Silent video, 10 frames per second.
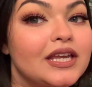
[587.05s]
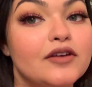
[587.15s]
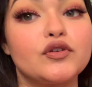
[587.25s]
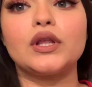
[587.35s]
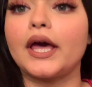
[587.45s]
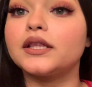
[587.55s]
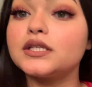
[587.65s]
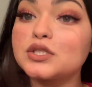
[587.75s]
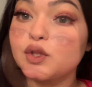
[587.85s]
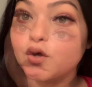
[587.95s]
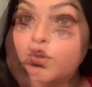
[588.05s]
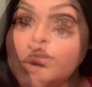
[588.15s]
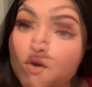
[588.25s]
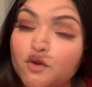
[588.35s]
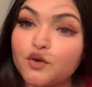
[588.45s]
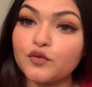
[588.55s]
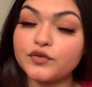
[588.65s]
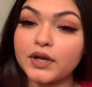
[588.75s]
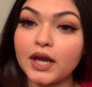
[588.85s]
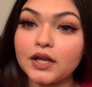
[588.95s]
If you like this look, don't
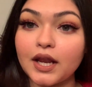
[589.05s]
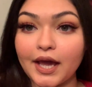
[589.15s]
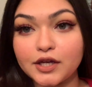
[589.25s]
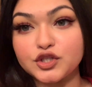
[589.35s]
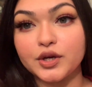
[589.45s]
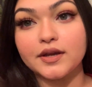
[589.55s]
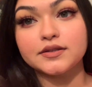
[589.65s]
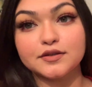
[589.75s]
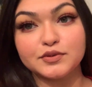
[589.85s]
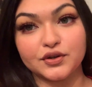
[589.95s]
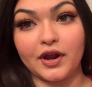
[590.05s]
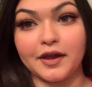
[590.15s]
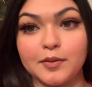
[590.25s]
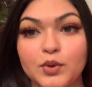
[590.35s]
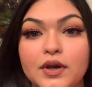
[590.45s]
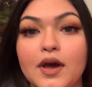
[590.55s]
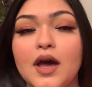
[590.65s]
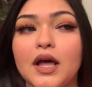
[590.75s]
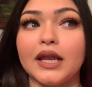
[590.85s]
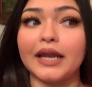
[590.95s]
forget to like, share, and subscribe.
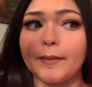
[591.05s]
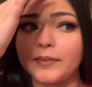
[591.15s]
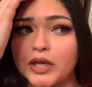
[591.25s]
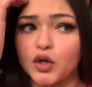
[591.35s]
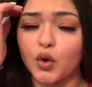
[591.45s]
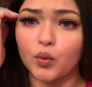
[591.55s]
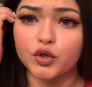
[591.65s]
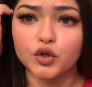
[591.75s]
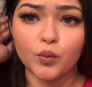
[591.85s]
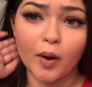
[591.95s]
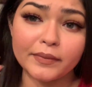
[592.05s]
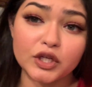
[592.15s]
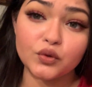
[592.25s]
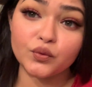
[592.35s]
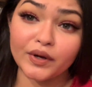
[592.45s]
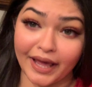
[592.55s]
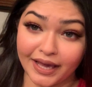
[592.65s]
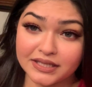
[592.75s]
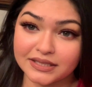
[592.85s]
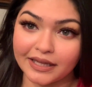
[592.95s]
Let me know what you want me to do
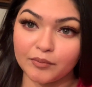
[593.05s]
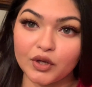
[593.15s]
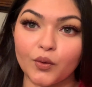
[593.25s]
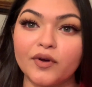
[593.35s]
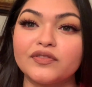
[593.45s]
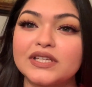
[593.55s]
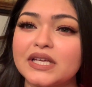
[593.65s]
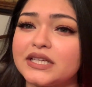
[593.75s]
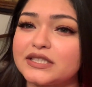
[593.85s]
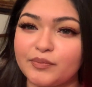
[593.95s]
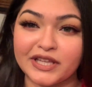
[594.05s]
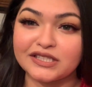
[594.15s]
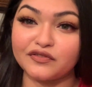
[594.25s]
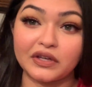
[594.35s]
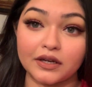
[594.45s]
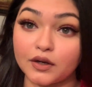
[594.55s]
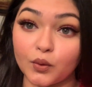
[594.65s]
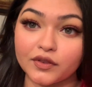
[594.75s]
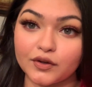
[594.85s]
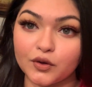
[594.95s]
next. Let me know if there's any specific
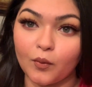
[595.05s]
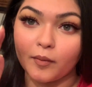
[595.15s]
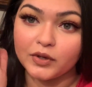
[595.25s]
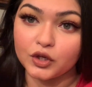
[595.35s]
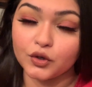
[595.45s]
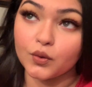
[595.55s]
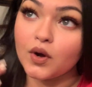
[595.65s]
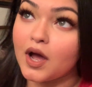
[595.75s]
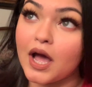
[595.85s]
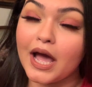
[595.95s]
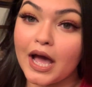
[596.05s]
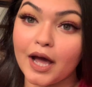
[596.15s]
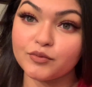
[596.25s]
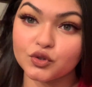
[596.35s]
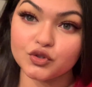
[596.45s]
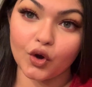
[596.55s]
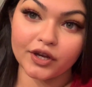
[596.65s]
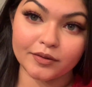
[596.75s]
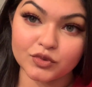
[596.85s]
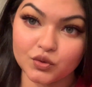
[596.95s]
look that you want me to do. I'm so
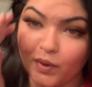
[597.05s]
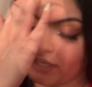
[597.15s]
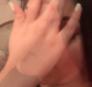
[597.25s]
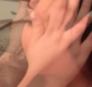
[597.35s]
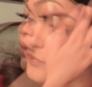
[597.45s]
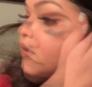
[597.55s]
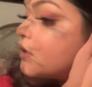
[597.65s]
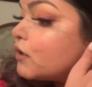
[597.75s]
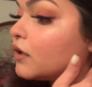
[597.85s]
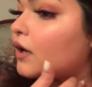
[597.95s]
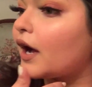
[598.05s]
sorry I'm sweating.